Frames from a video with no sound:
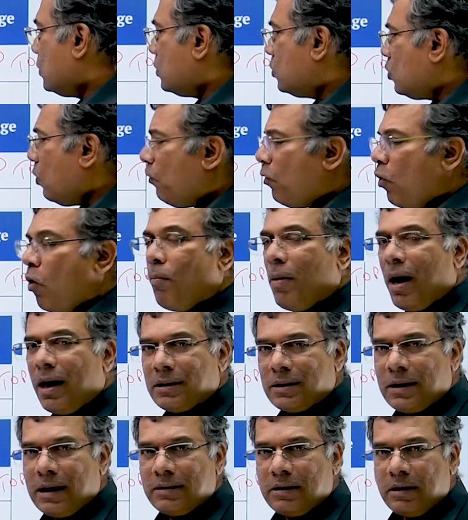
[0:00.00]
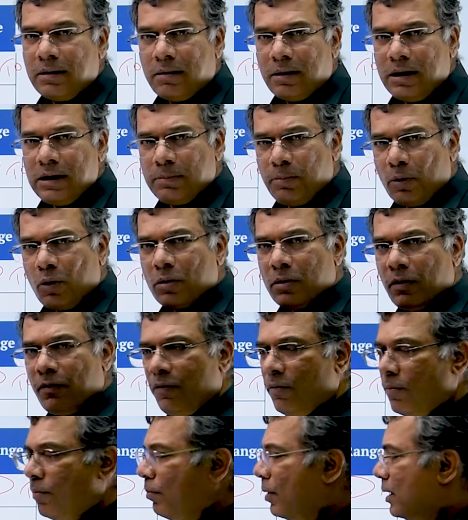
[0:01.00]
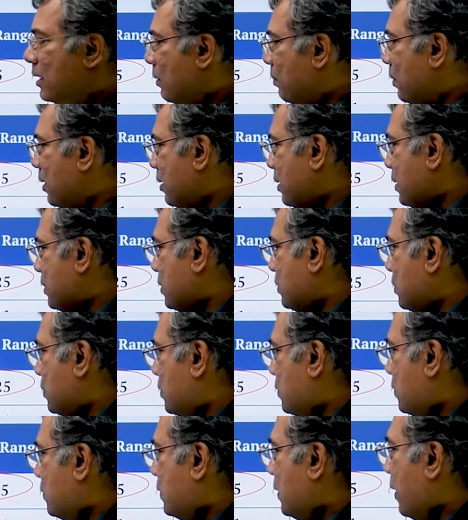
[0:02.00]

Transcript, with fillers: So 4 marks has increased because of multiple reasons.